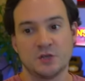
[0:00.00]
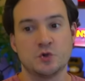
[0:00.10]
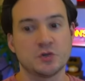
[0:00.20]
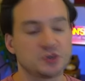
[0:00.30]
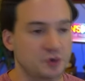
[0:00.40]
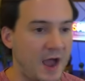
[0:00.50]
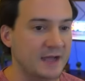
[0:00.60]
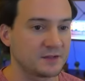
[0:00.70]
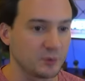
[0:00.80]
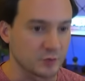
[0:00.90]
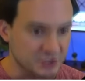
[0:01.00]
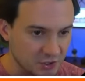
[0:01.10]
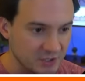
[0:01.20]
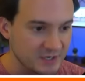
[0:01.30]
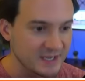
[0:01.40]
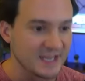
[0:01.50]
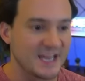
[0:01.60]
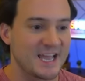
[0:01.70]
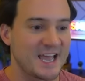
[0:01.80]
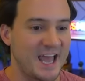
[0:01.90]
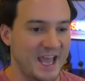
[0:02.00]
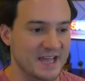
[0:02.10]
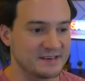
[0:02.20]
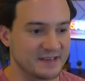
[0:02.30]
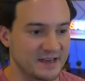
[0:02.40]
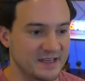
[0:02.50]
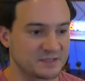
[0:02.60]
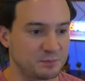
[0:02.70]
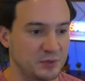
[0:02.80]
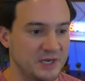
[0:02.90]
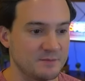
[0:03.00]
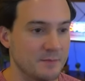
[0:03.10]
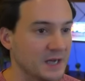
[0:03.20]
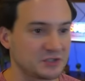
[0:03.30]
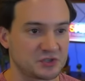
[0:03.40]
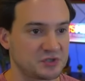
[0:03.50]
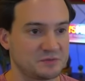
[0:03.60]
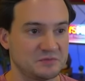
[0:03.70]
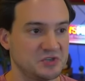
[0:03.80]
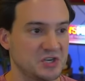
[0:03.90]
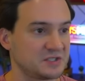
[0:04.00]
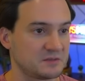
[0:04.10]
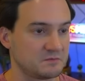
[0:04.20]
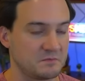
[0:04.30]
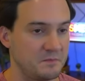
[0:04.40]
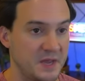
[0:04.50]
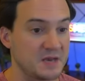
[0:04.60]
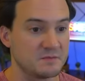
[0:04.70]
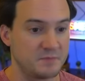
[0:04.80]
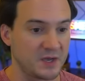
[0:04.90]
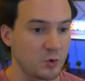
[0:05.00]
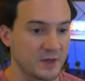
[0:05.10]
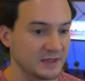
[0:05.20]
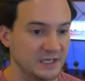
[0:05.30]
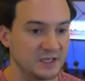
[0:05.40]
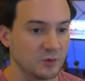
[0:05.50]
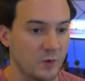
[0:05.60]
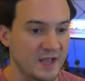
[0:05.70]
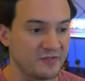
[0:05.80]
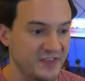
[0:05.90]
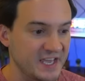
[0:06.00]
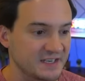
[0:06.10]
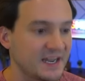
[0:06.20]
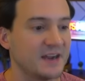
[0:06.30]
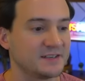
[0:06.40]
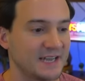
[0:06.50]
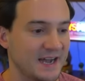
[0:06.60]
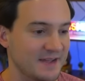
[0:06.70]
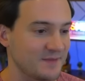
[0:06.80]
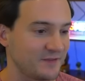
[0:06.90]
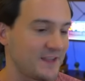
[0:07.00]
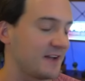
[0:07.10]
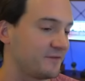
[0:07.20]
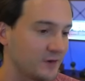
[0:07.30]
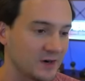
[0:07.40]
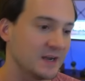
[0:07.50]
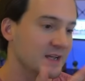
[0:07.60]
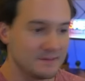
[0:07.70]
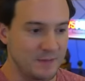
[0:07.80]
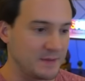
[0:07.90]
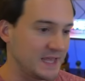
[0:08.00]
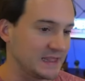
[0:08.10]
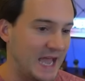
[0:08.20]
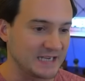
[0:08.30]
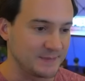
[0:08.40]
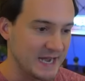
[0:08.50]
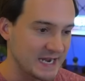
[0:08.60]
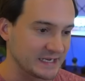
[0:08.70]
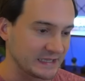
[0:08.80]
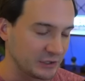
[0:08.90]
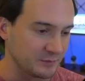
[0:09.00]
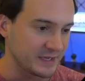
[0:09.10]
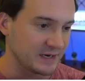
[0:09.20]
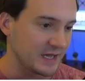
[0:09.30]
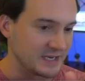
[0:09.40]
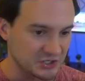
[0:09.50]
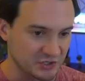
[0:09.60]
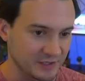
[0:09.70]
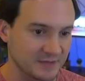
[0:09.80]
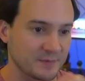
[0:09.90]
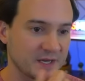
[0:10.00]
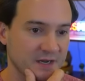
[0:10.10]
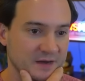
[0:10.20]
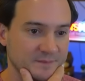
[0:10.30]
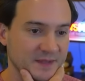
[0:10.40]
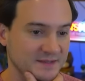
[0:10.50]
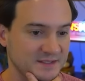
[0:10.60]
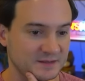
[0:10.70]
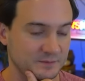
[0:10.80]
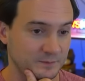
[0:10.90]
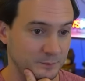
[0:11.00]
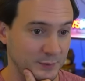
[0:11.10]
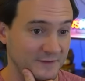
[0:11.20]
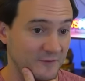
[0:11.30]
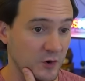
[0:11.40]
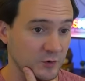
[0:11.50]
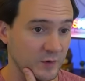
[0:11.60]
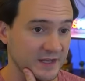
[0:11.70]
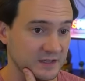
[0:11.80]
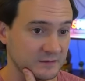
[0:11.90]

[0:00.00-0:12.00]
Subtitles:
you can track the return. And it's pretty much just been Bitcoin leading the way the entire time, if not for, maybe they lagged behind a little bit initially, but it's pretty far and away